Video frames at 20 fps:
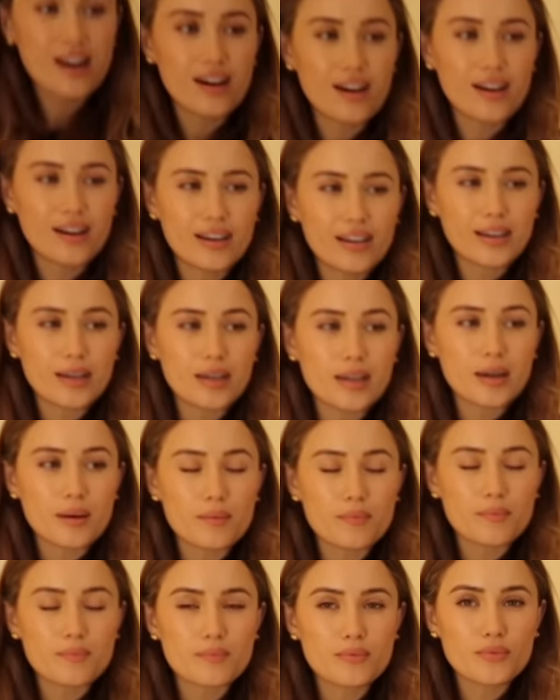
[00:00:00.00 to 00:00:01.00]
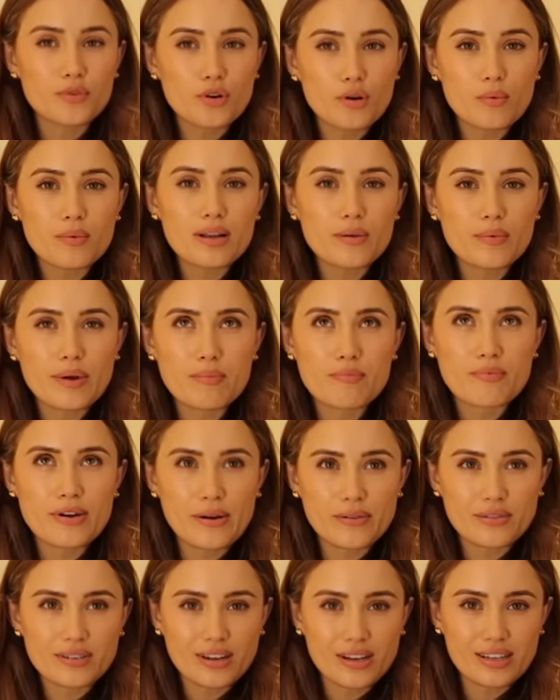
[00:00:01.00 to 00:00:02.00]
I normally wear
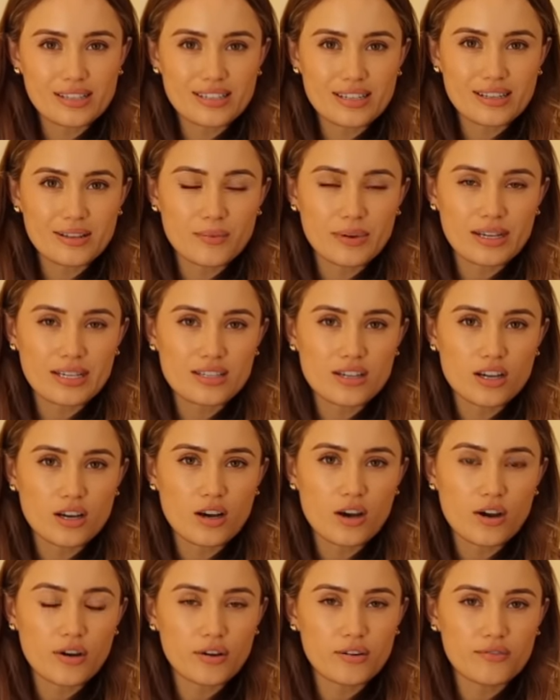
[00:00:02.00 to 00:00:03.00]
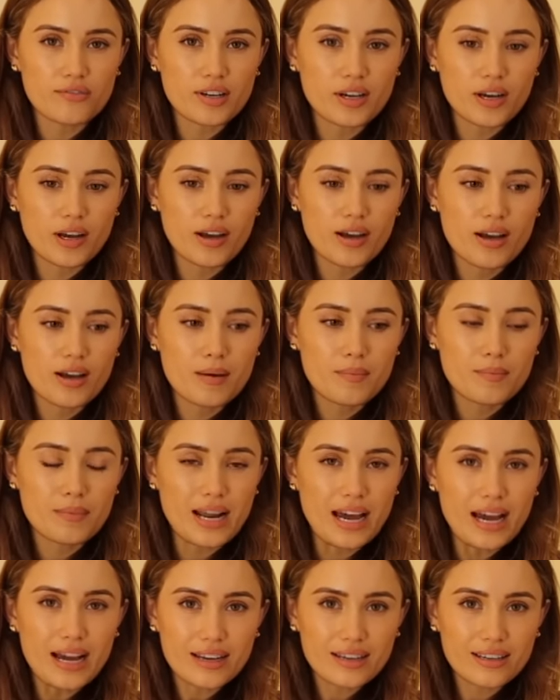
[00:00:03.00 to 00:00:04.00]
brown tights in the winter over
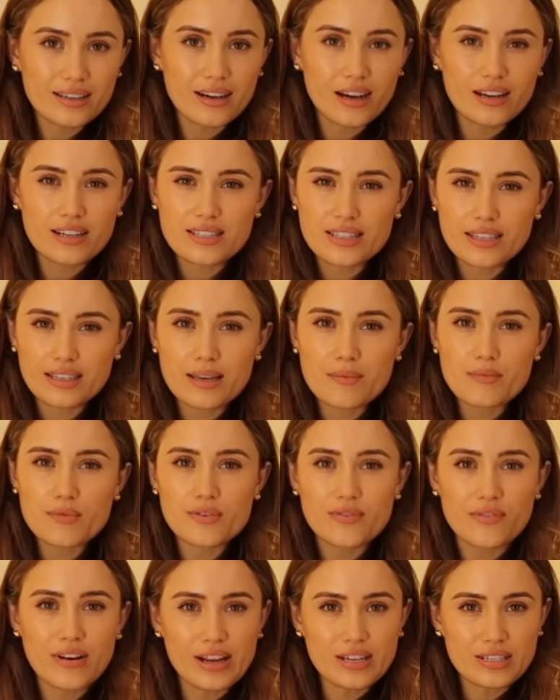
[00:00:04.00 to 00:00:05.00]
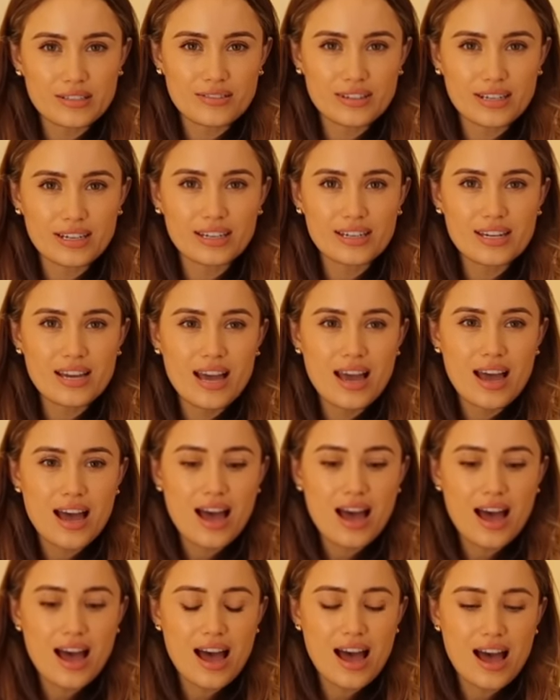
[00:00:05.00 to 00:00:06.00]
black. I just think they're more flattering
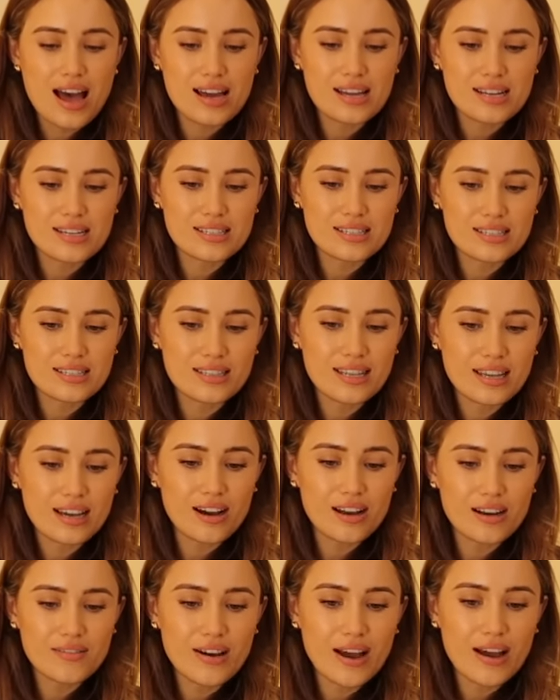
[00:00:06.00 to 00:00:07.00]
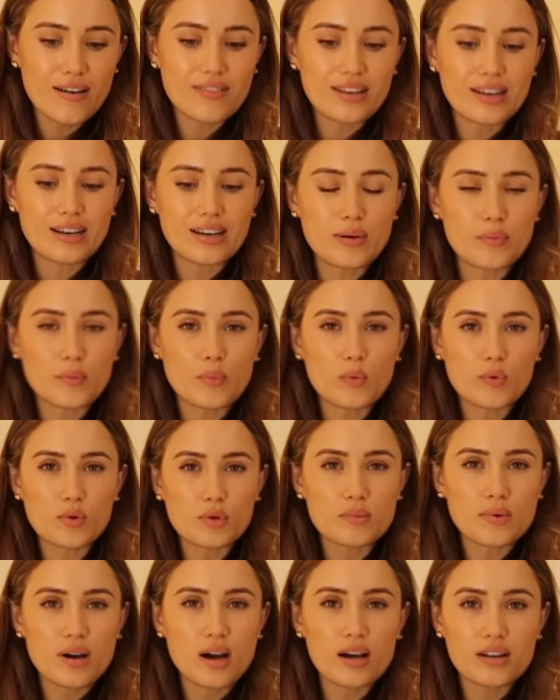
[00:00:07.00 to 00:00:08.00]
and they kind of have that like
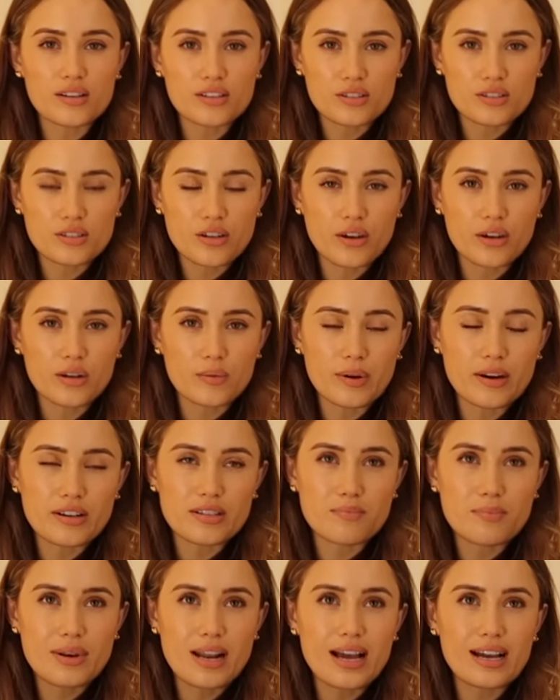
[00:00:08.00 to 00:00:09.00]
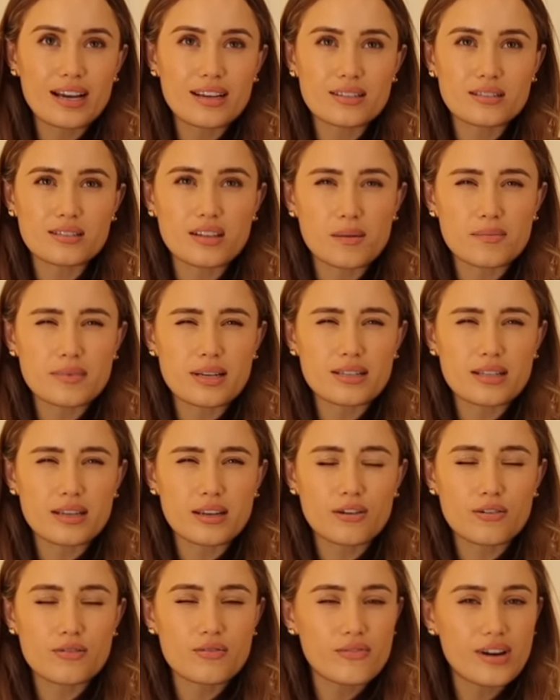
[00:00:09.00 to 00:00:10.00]
warm undertone, whereas black sometimes has like
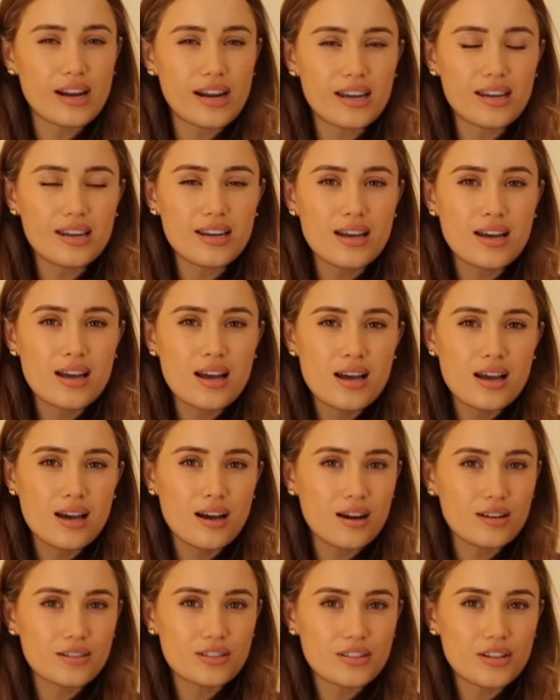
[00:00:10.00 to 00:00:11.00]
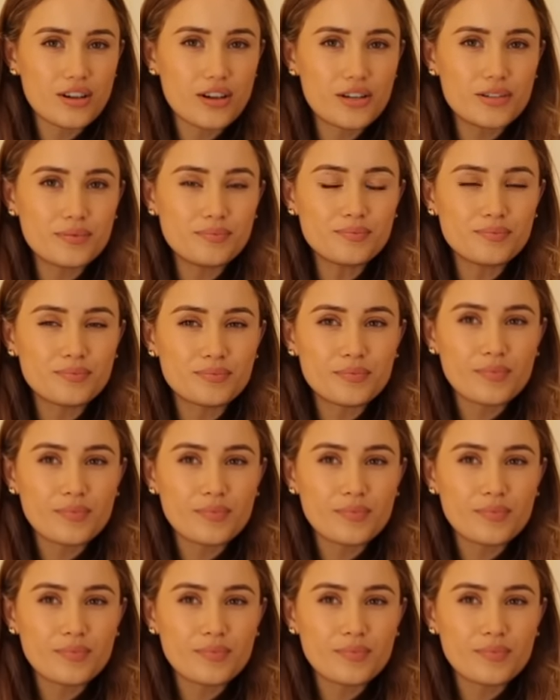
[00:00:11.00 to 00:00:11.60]
a grey undertone.